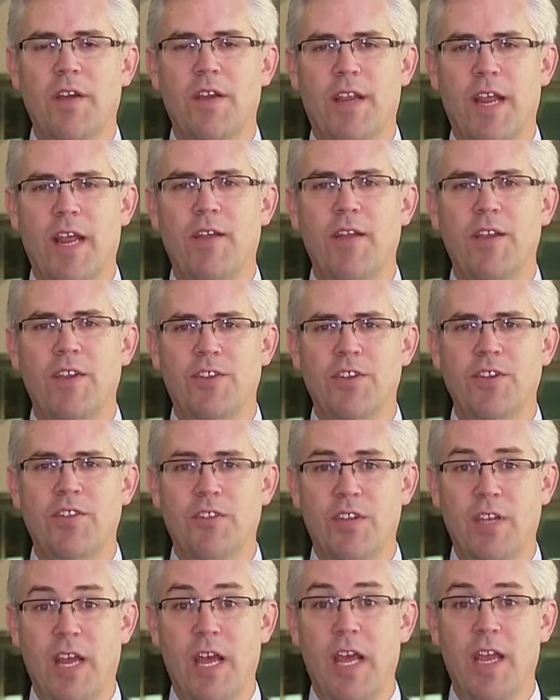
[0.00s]
Kerry just
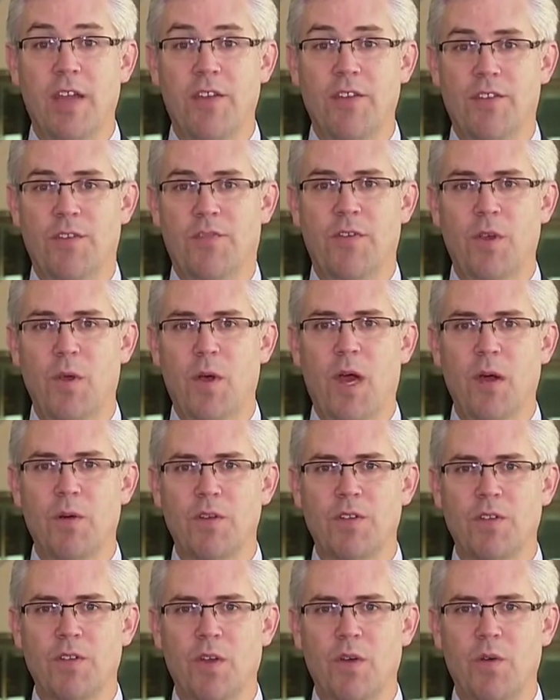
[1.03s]
today, just a few
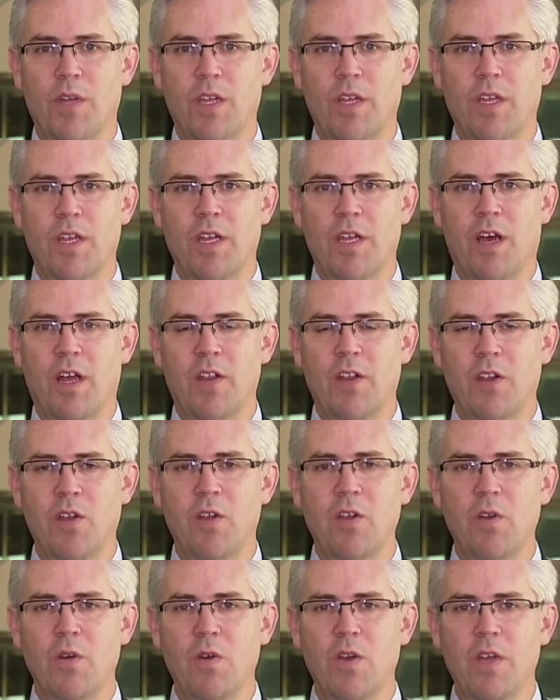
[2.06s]
hours ago in
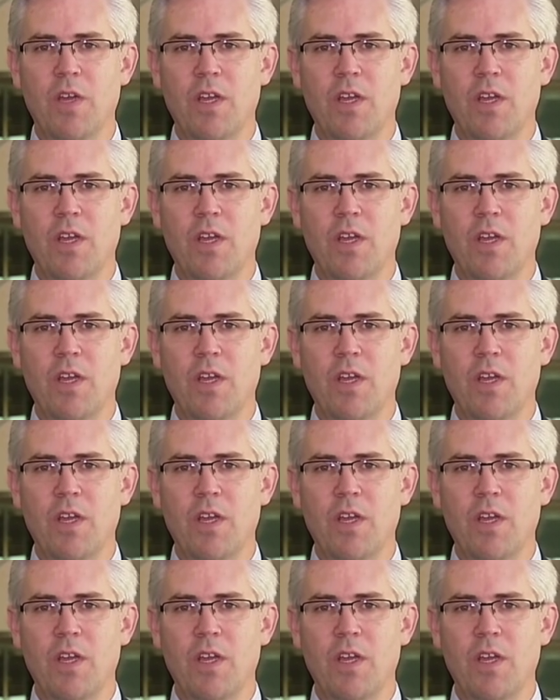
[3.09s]
Honolulu,